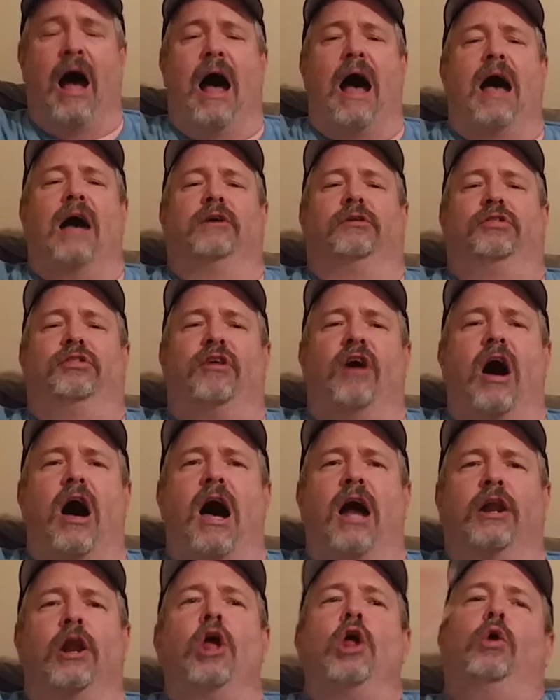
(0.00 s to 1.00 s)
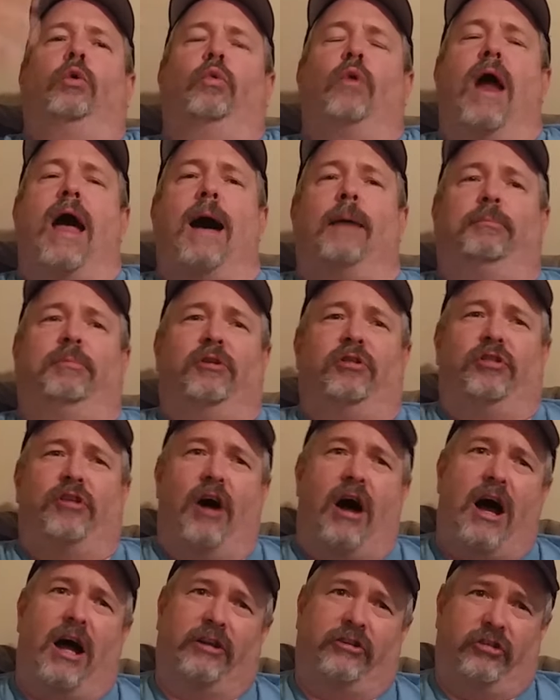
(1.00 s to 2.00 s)
I thought rapid
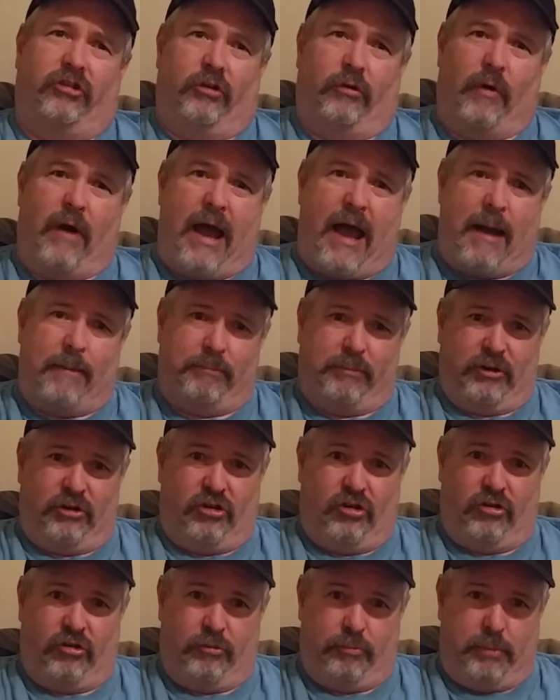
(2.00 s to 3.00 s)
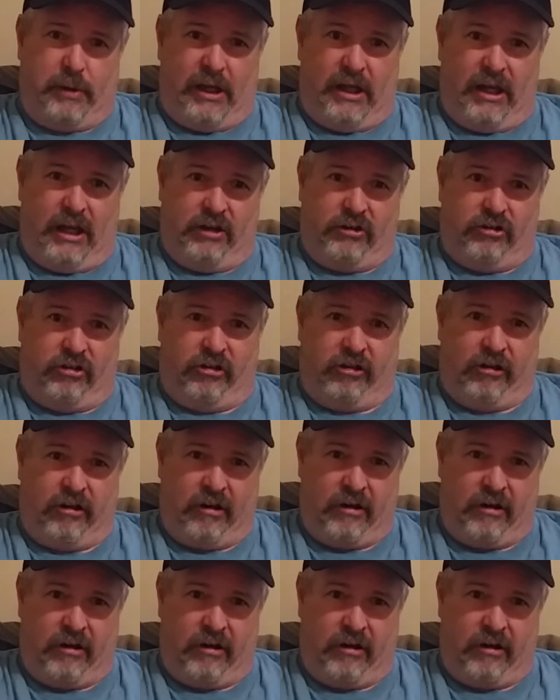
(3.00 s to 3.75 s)
thoughts and rapid speech